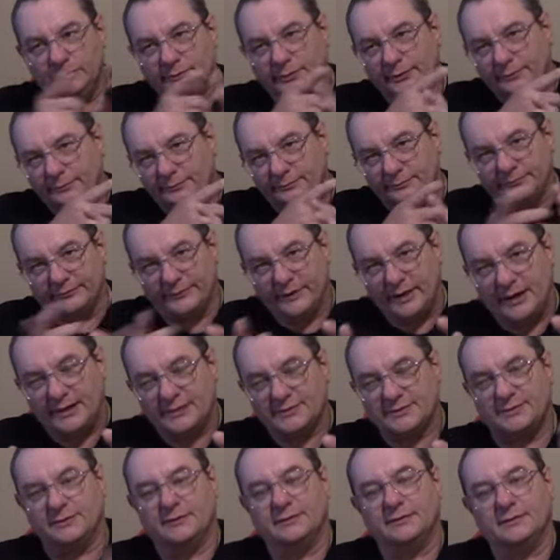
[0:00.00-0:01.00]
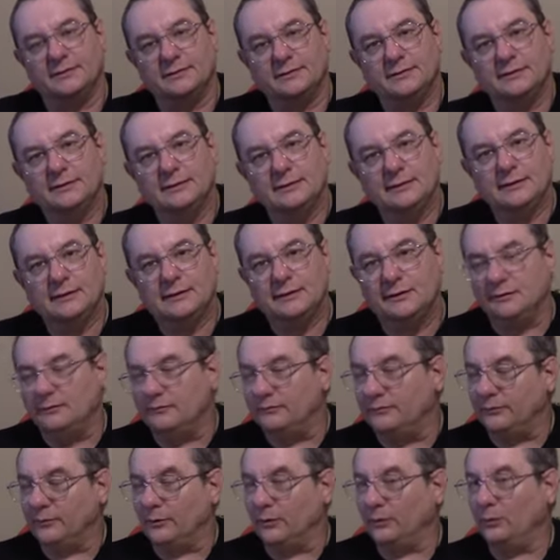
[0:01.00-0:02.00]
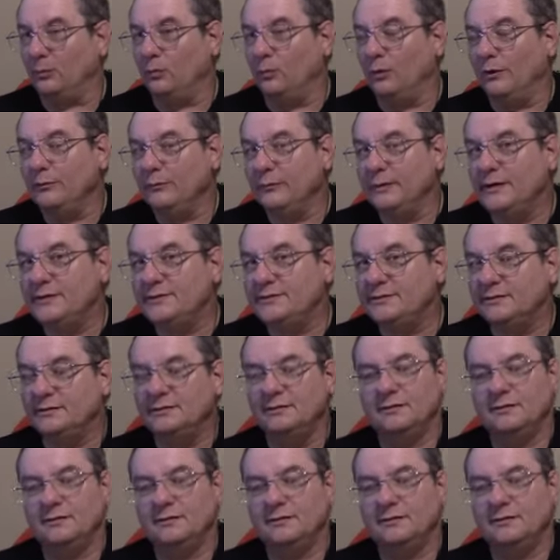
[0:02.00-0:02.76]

the fastener for one reason,